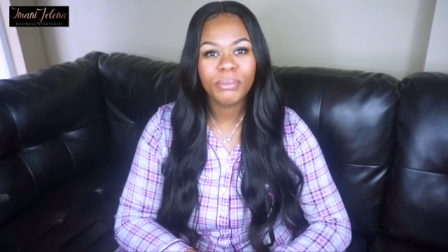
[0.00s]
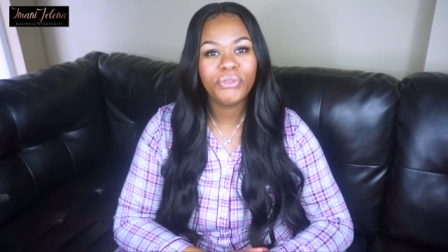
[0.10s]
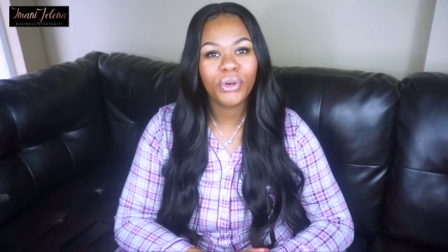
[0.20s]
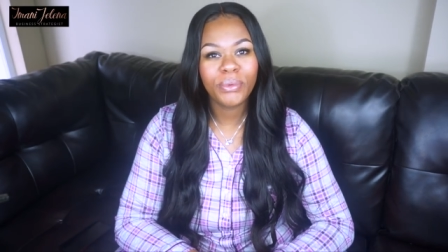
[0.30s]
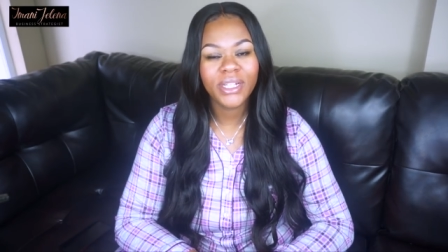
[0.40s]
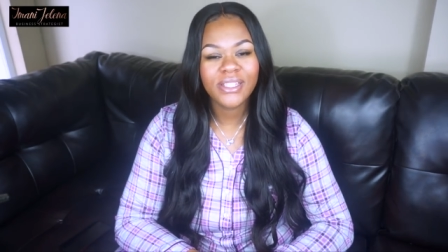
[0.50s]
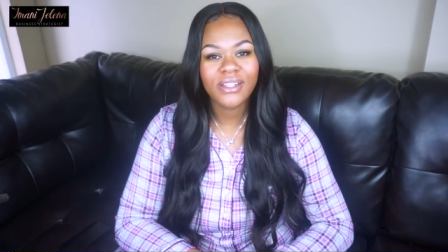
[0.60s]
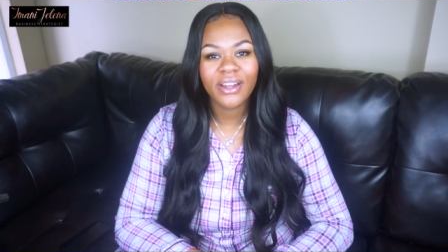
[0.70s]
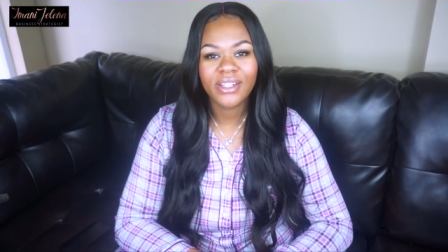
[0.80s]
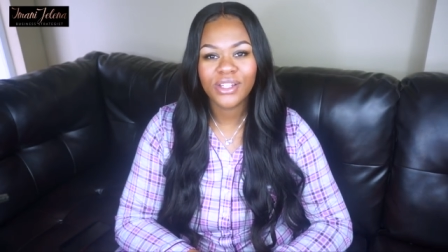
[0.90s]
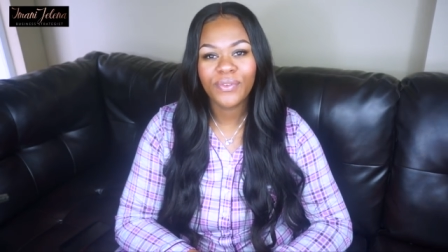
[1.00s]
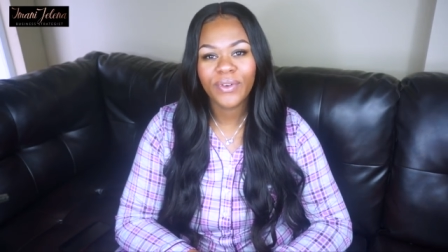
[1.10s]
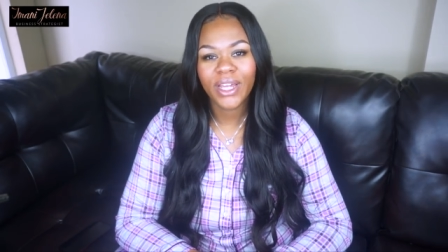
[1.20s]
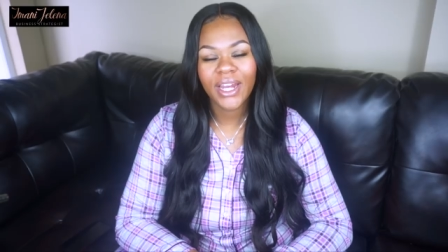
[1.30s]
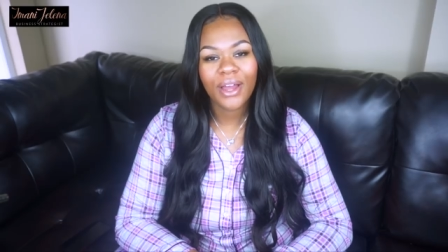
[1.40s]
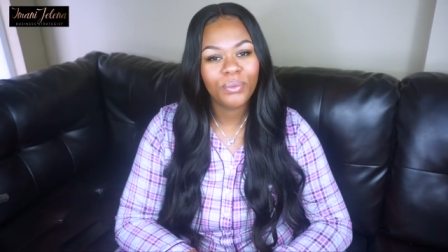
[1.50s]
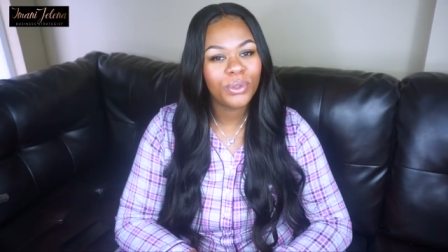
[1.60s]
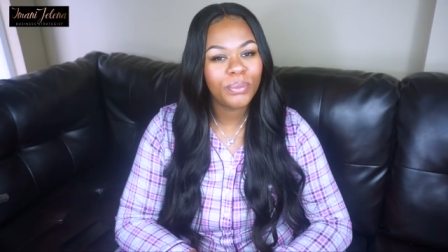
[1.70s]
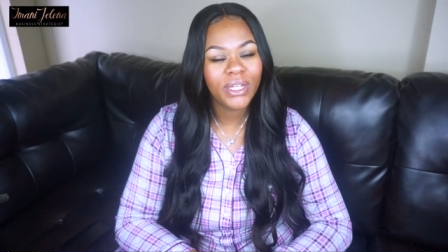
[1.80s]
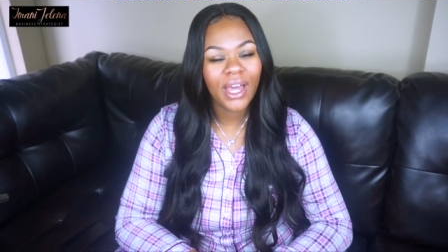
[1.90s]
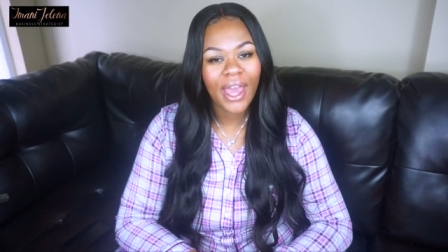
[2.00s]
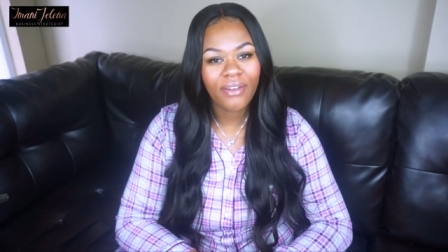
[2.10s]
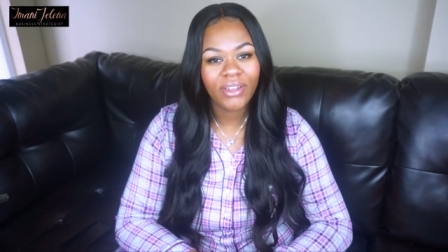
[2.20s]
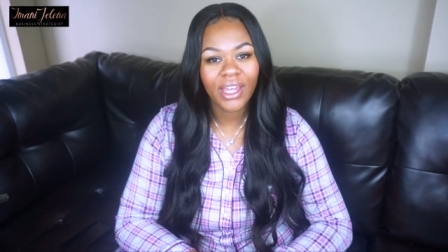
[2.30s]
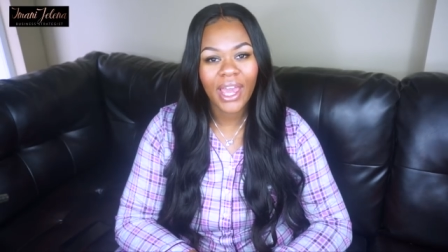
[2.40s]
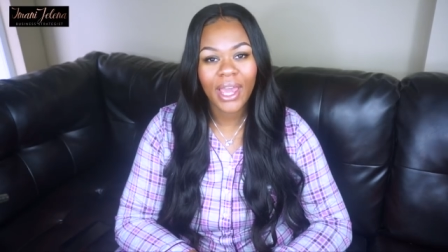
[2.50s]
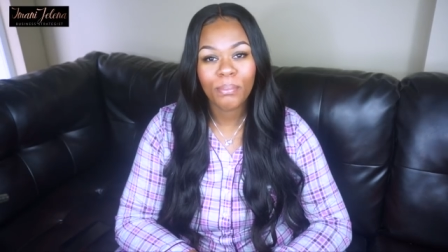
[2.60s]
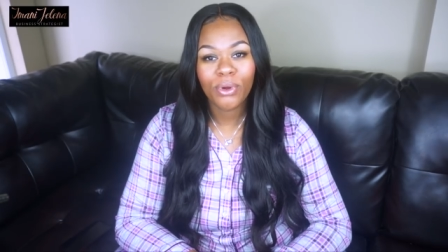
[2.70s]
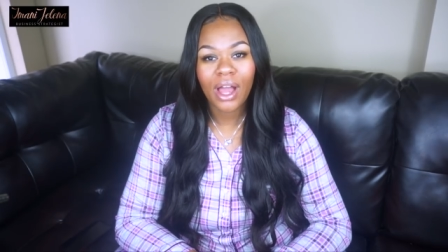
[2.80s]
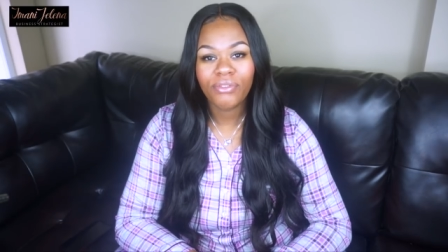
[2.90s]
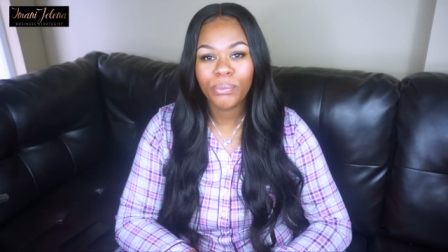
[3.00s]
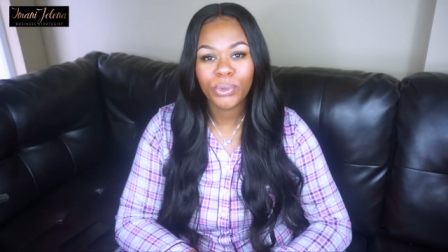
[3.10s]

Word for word: Before we get started, don't forget I will be having a profit